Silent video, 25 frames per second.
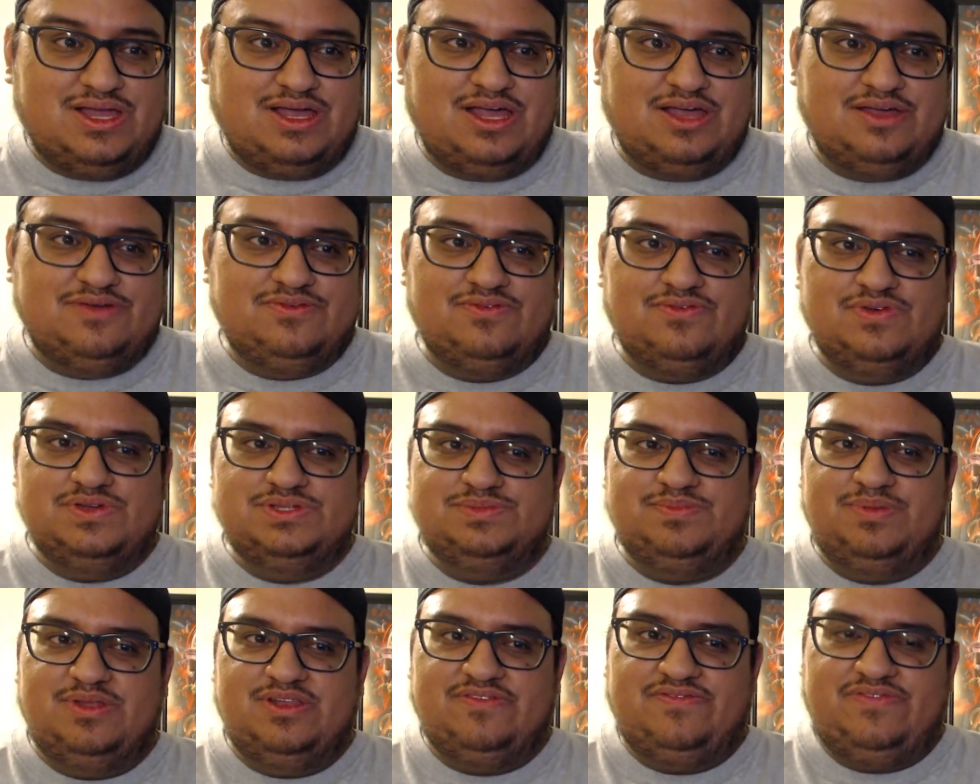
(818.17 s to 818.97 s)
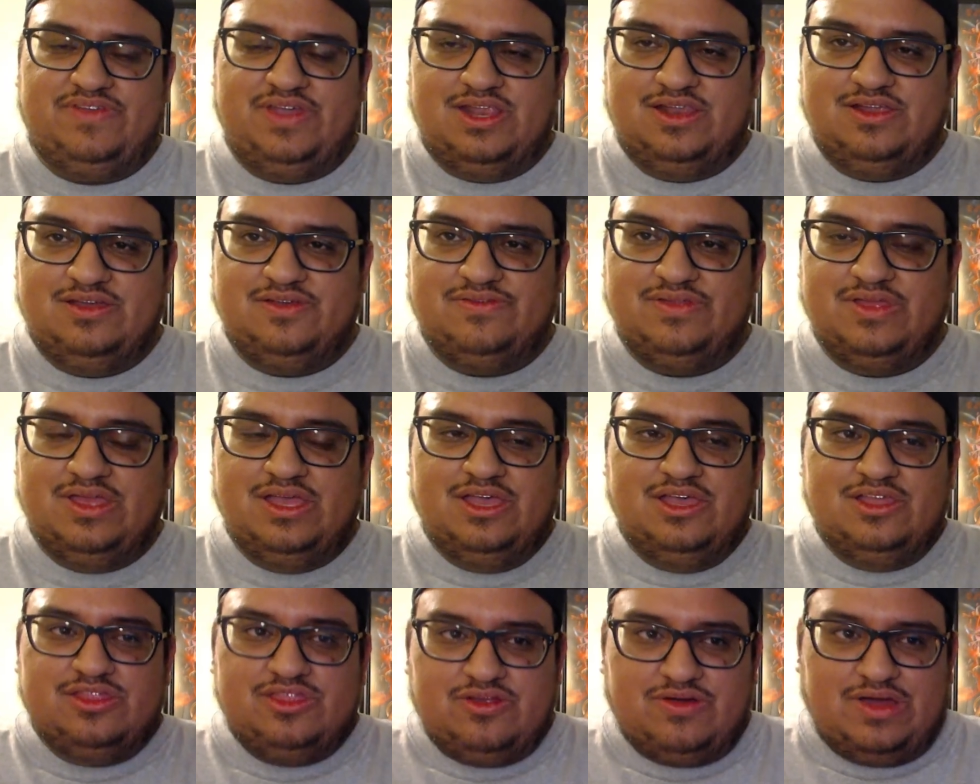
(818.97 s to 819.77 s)
I've always been a fan of
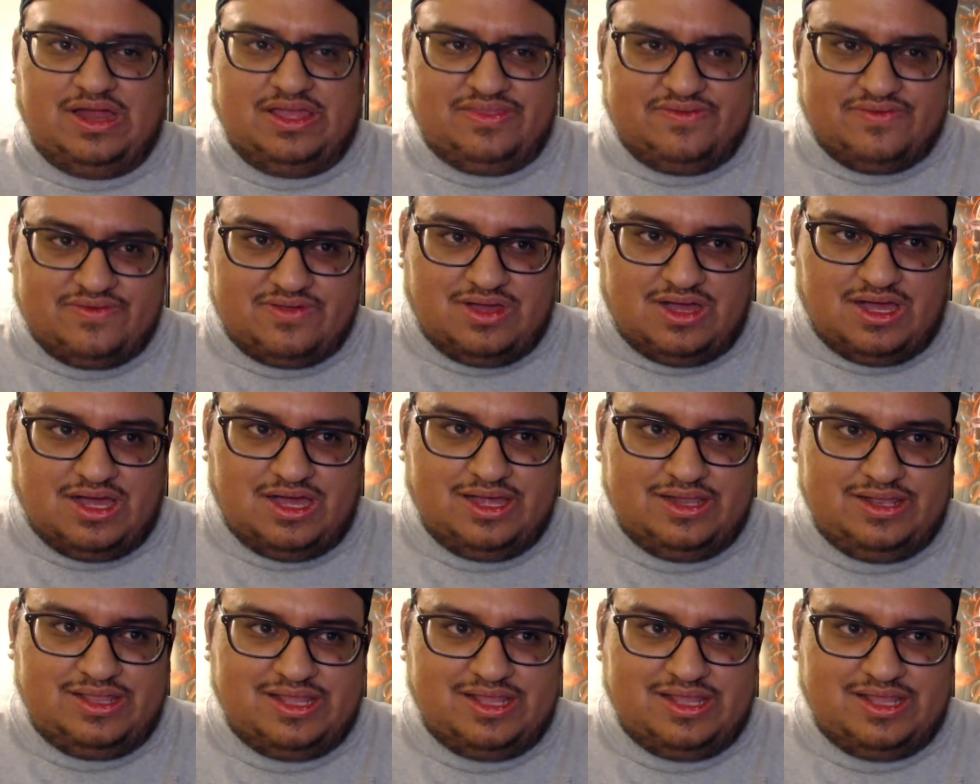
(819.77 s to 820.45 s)
The Wrath of Khan.